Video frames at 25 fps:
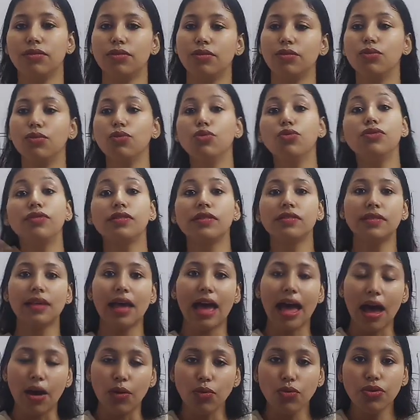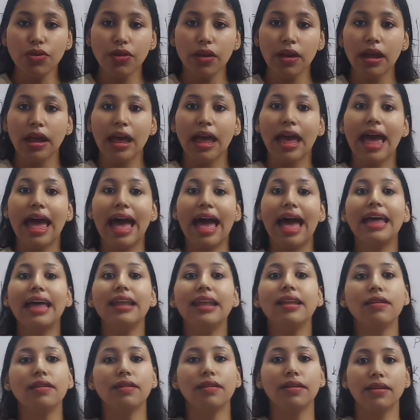oozes out,
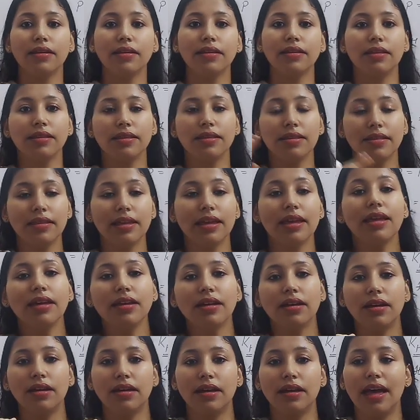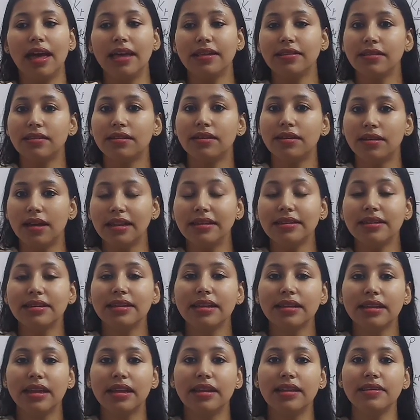and until and
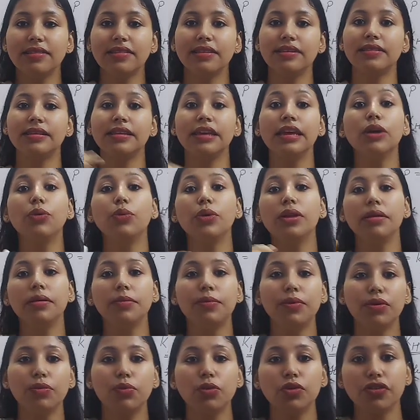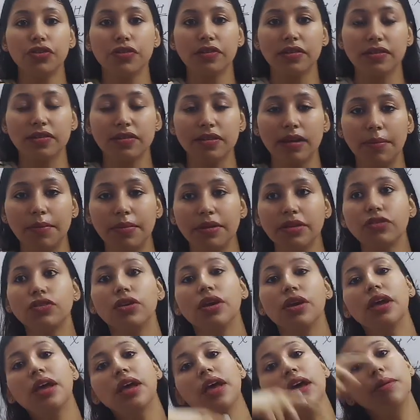unless there is an equilibrium which is established
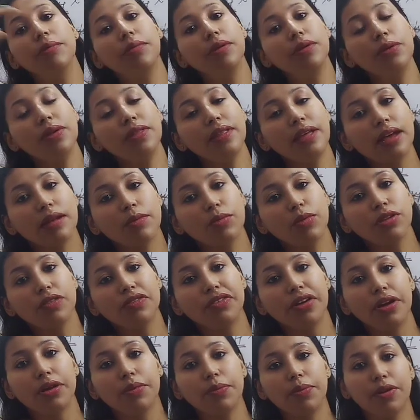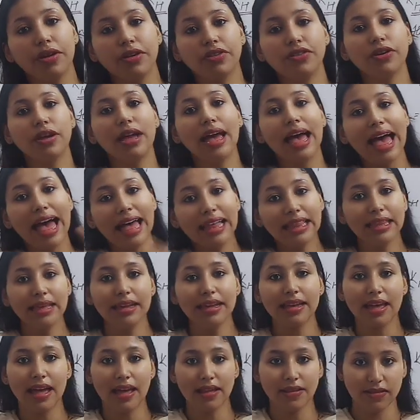between the atmospheric pressure and the
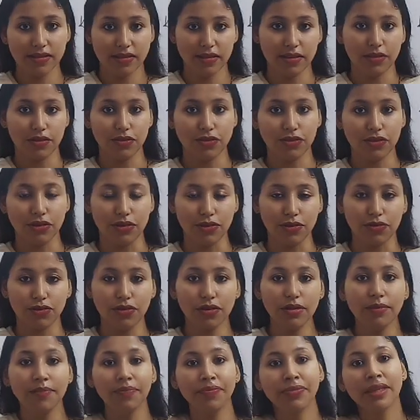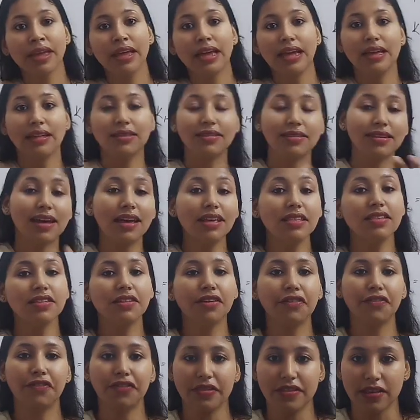gas in the solution, it starts
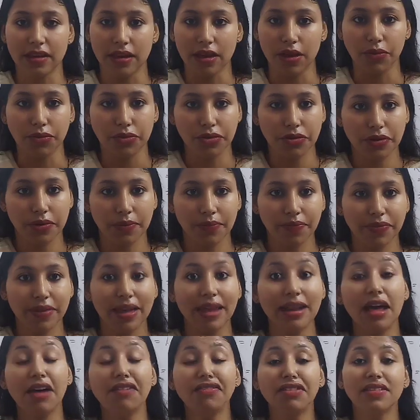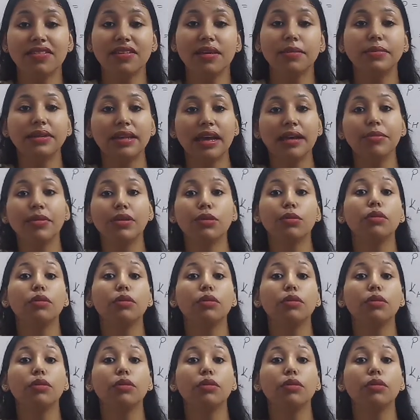fizzing out, and after some time it will